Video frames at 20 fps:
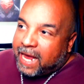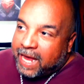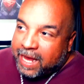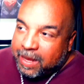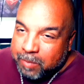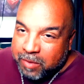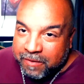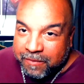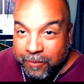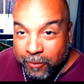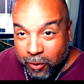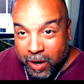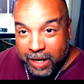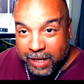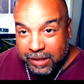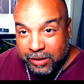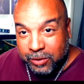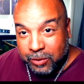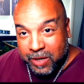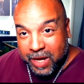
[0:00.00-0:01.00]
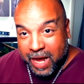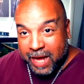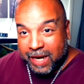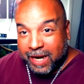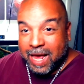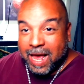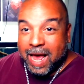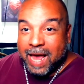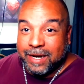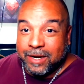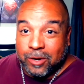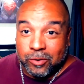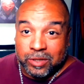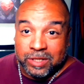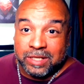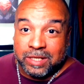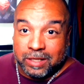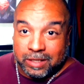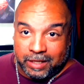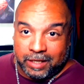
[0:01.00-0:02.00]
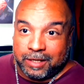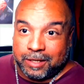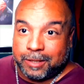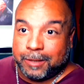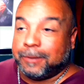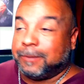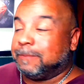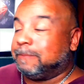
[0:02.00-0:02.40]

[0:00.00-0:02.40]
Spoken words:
And before I could do that, I noticed a leak.